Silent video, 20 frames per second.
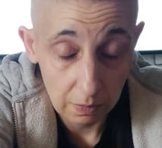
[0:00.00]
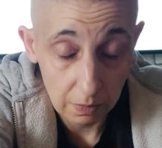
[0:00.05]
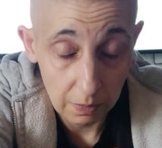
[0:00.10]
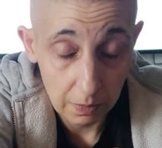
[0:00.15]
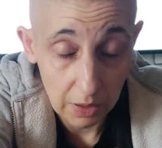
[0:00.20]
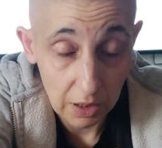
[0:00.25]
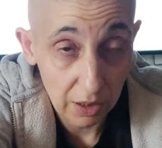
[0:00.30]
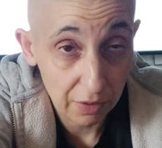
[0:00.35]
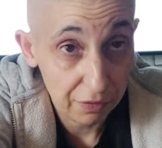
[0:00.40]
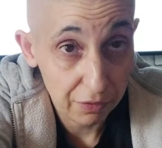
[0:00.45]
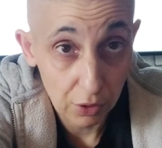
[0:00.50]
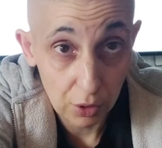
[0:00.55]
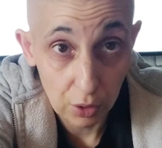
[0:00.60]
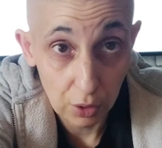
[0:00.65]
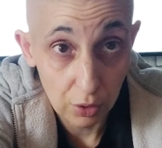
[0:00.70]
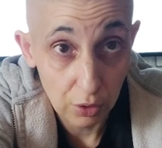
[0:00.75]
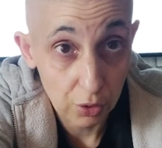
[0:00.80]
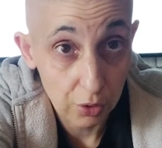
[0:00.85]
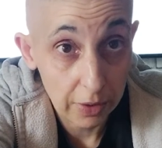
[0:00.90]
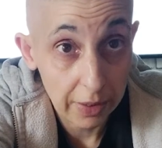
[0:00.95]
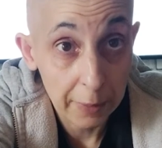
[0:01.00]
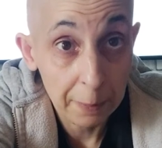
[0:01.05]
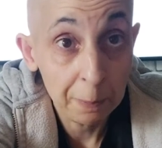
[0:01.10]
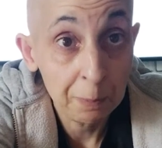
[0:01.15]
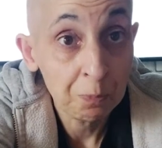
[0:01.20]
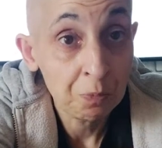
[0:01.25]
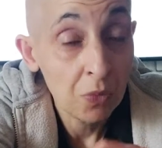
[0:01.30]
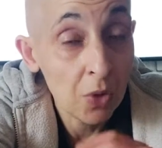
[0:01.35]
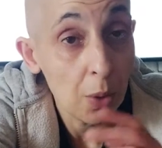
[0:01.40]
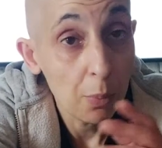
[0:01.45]
a different country,
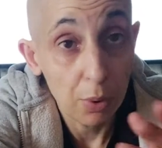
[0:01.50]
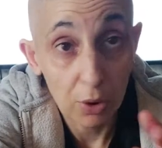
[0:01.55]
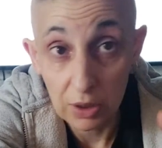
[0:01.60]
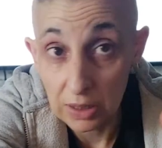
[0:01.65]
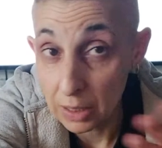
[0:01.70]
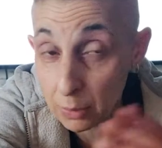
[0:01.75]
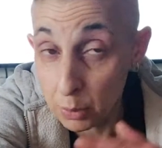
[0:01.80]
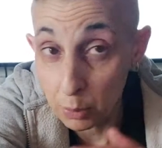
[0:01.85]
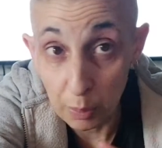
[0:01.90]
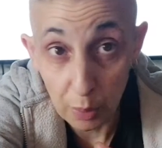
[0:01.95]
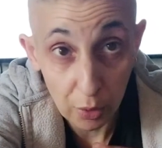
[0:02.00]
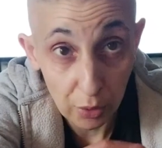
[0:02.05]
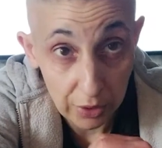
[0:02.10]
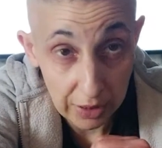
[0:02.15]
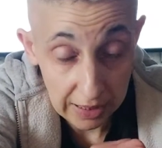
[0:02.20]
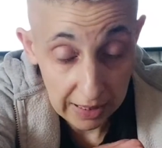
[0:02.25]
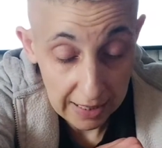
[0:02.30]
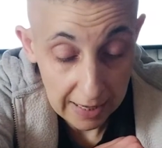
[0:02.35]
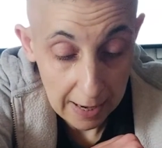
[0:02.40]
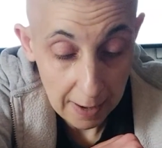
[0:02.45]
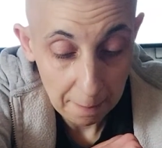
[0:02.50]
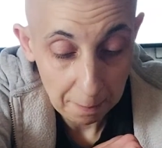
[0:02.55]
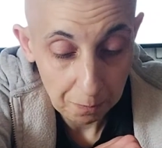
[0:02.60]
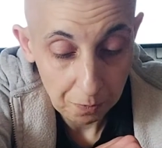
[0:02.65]
but they were born here.